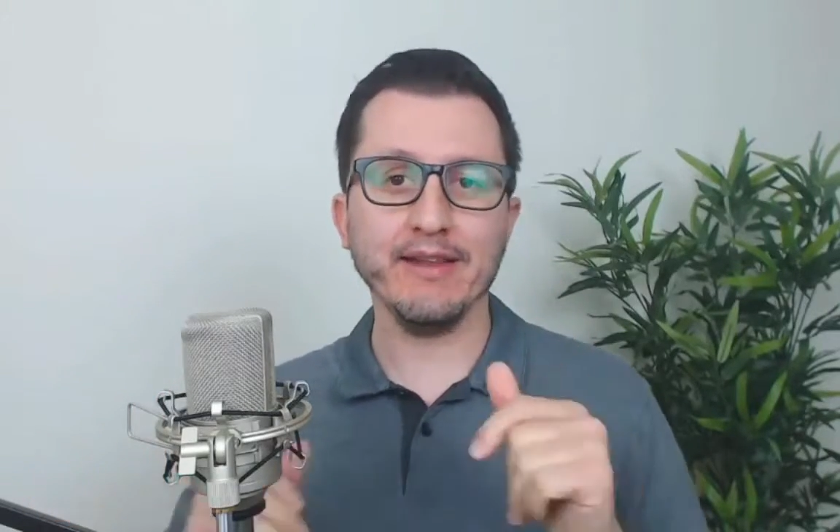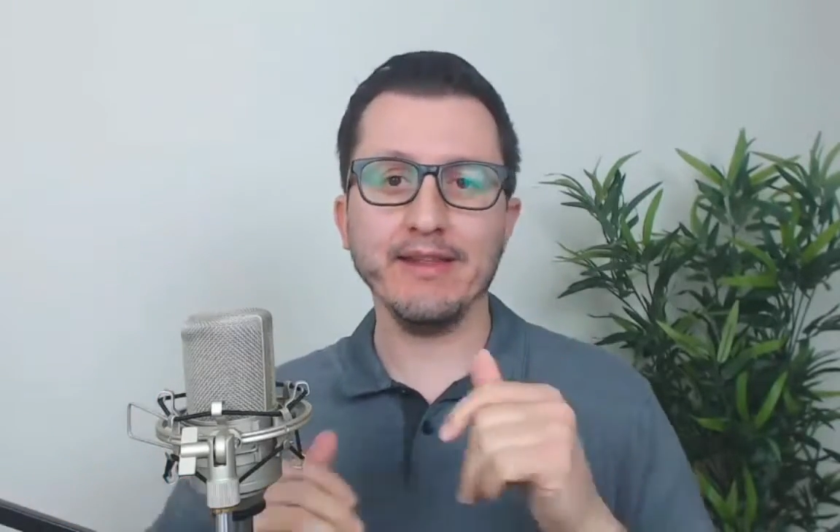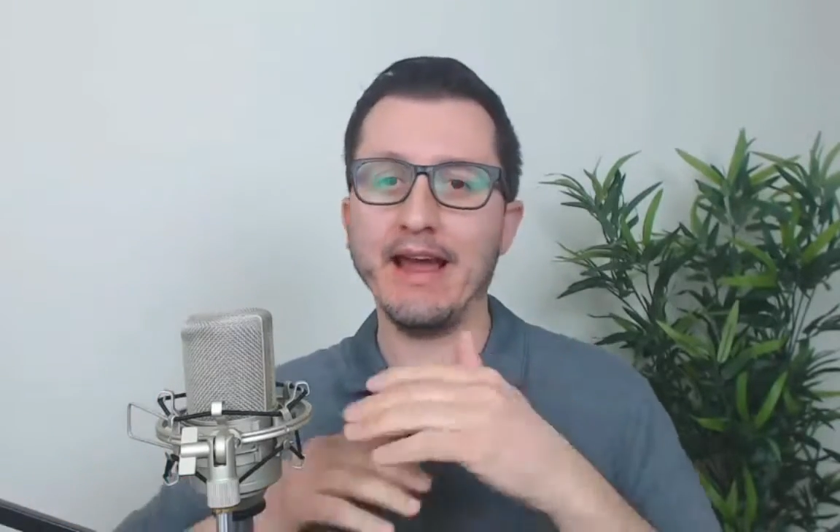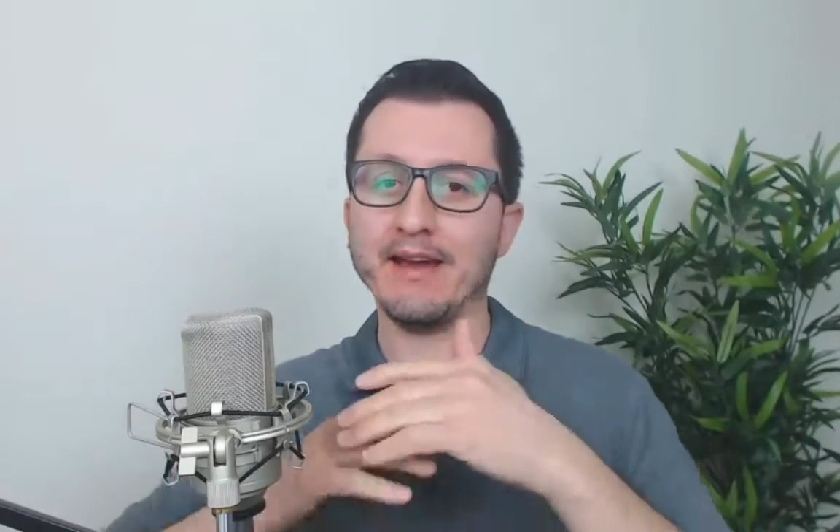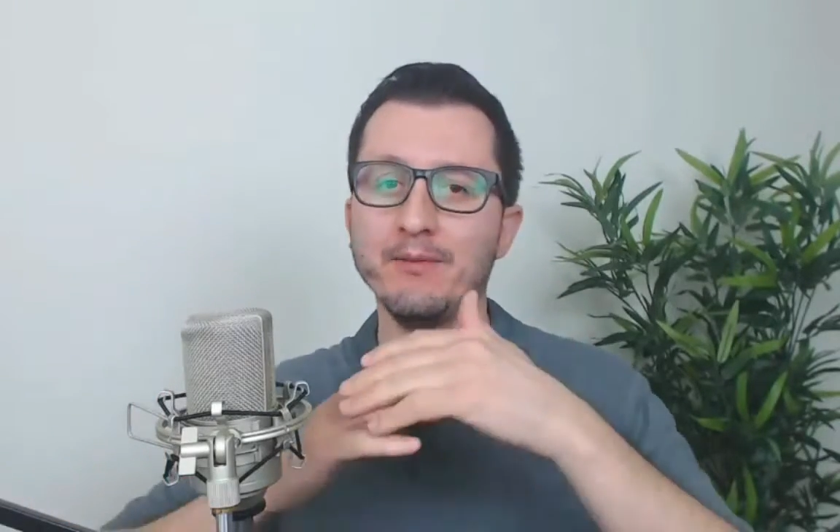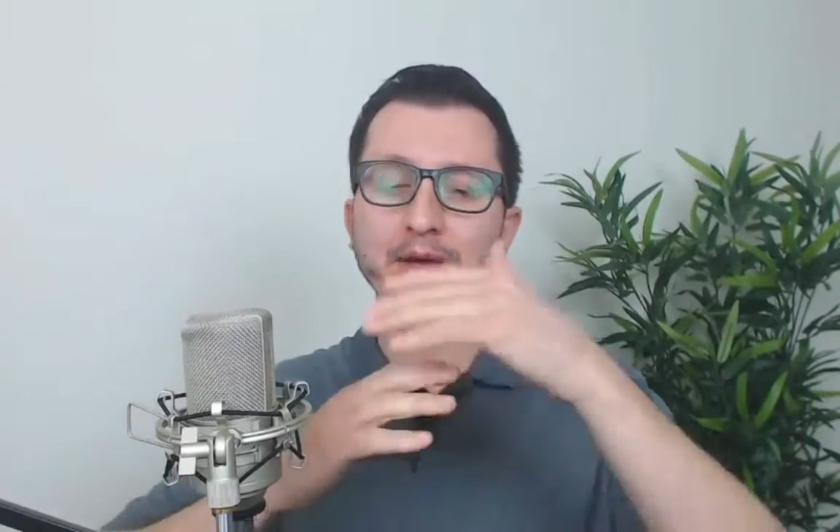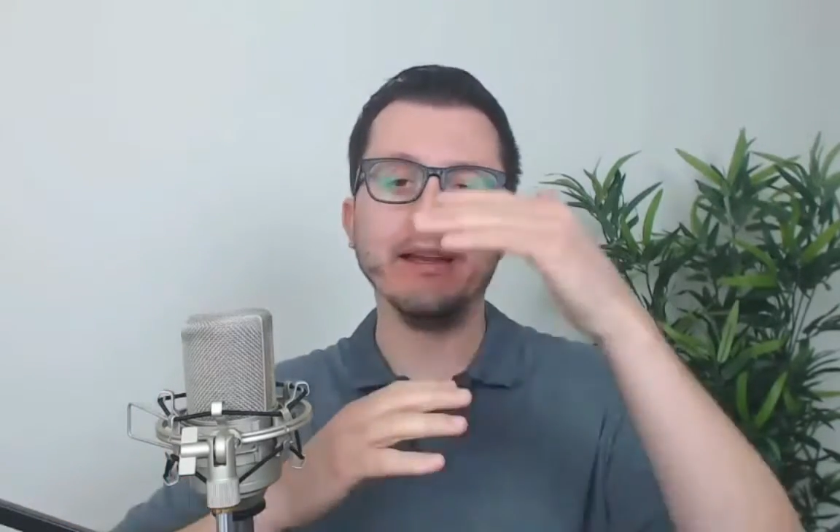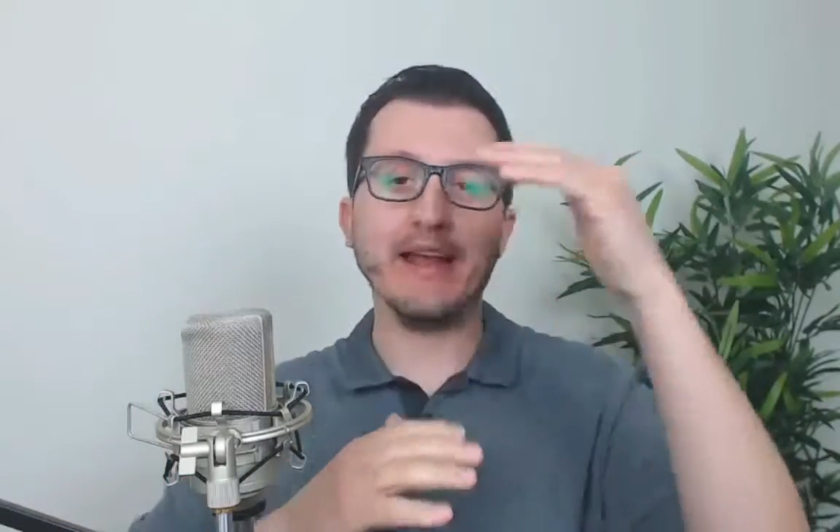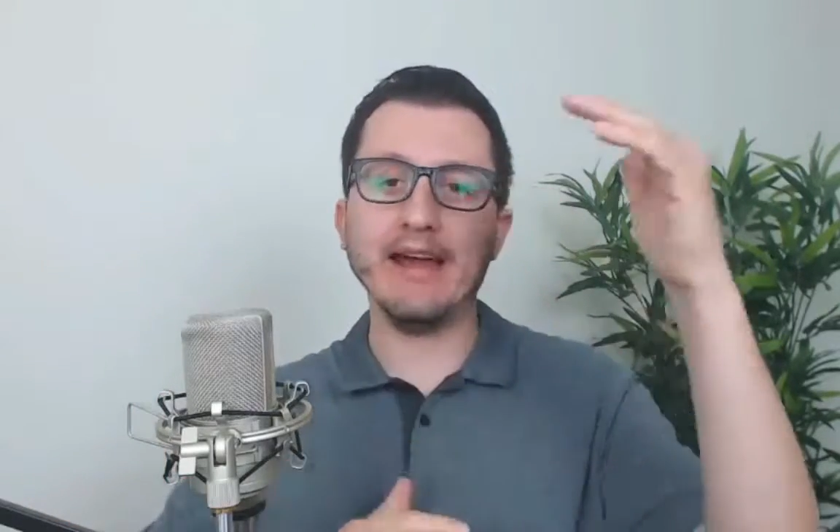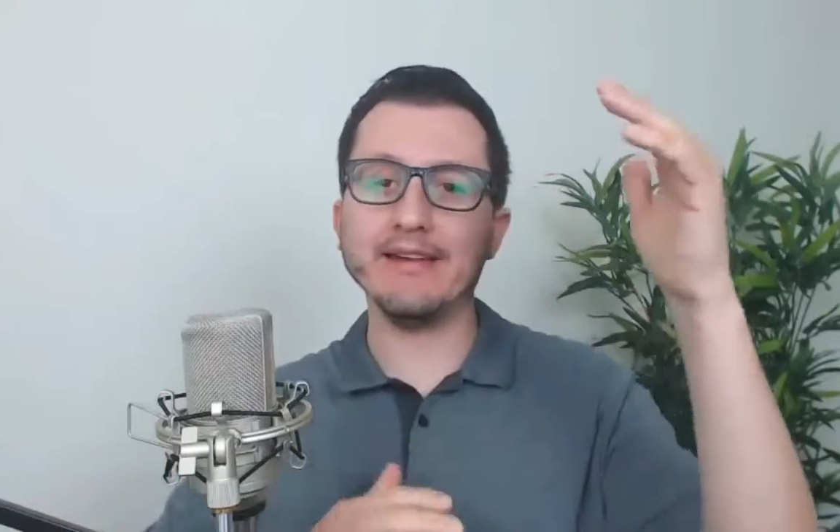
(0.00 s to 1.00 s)
And then that can be
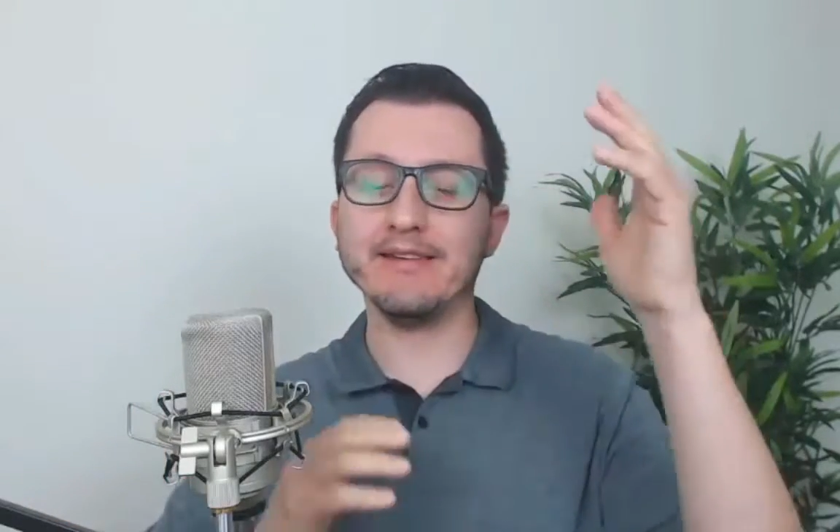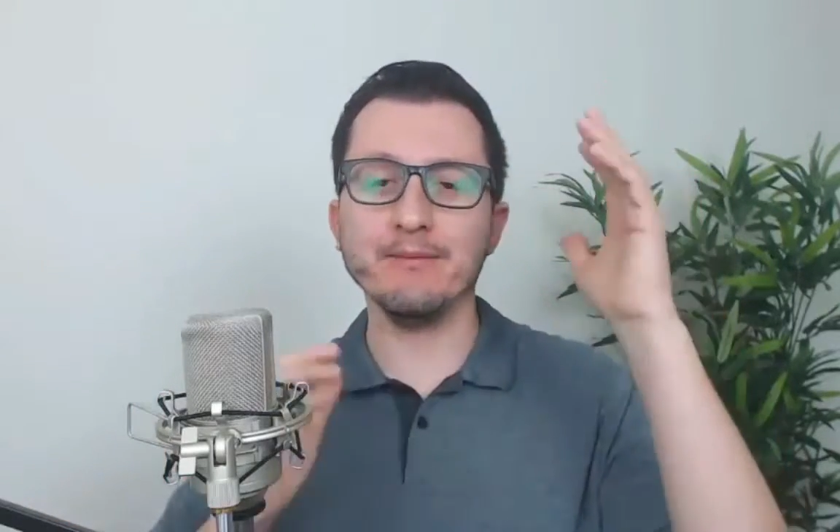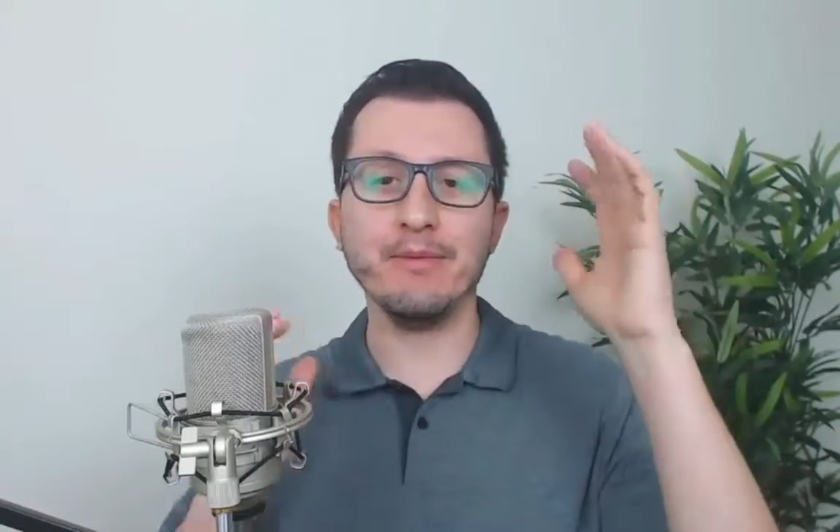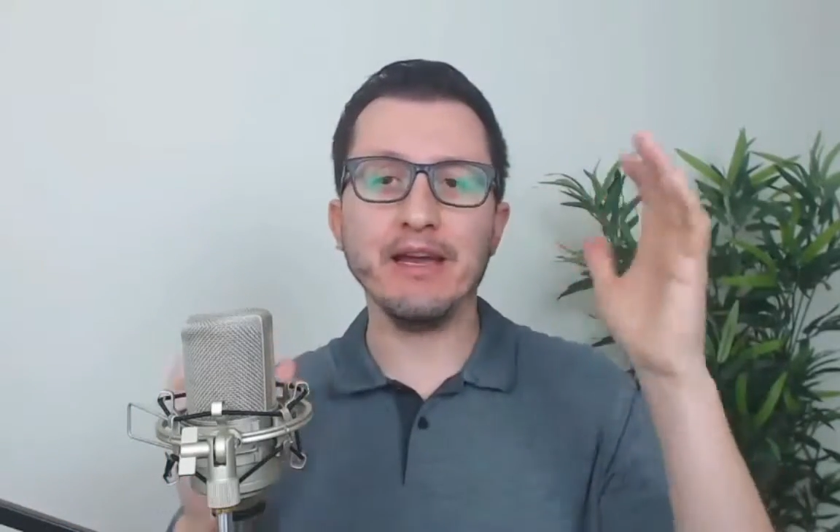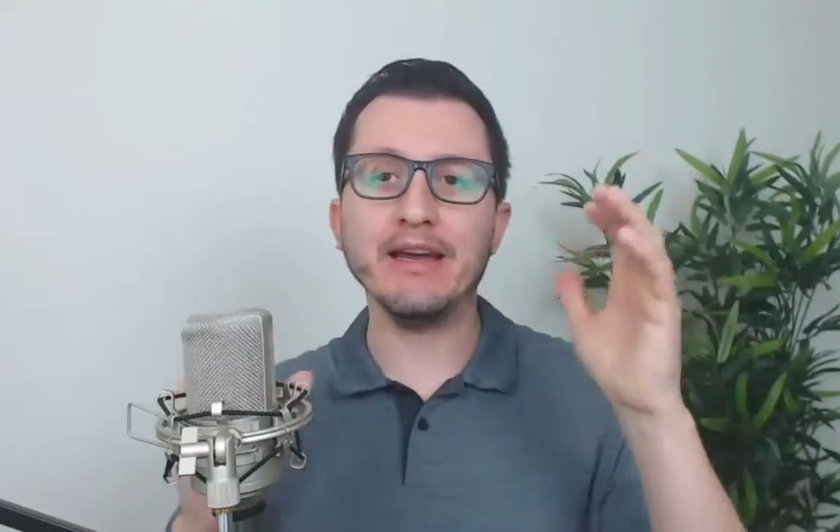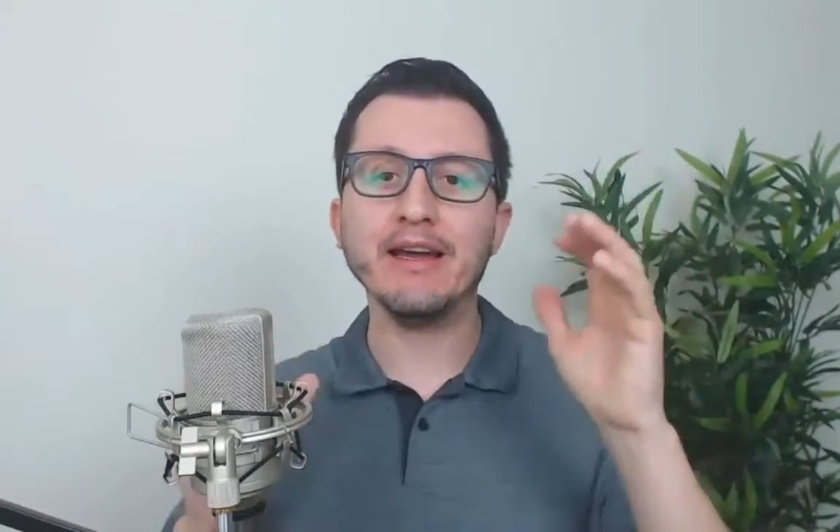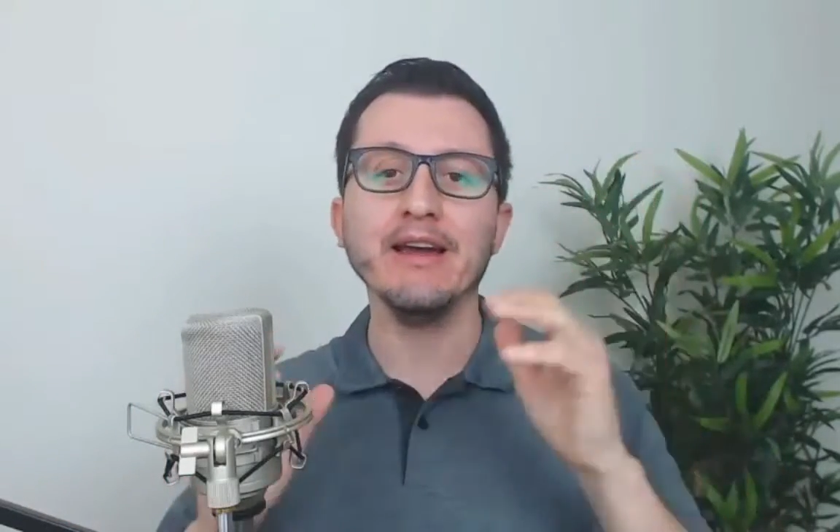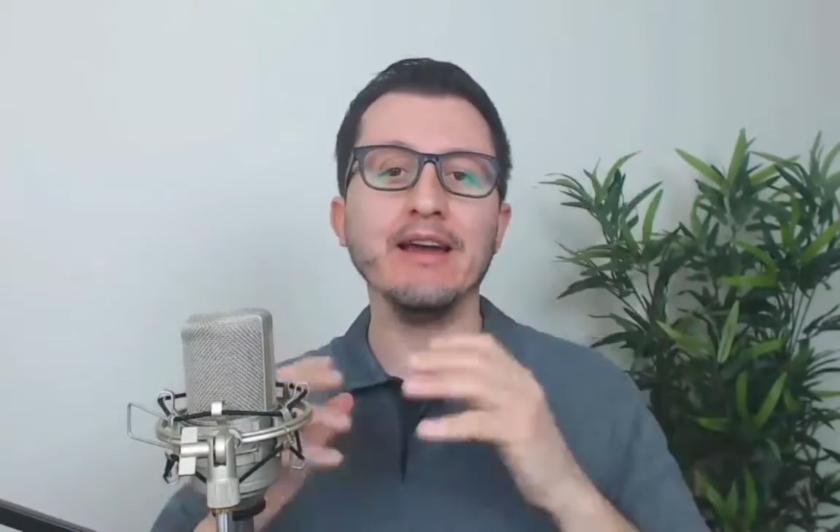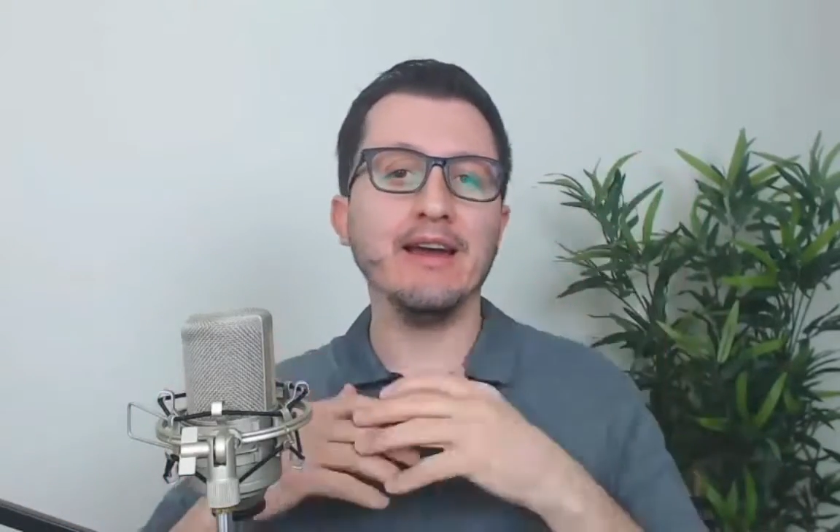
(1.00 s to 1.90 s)
a nice, big,